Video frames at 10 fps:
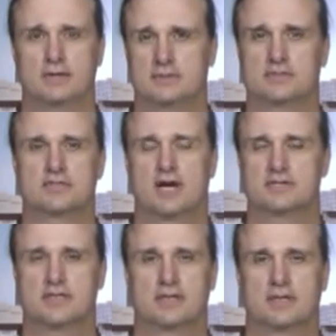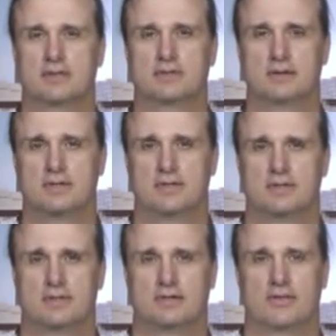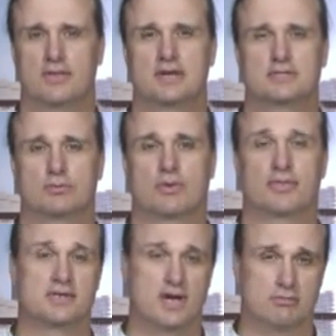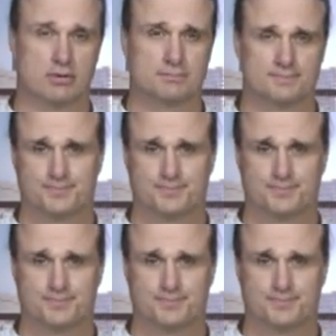discussing things with the devil.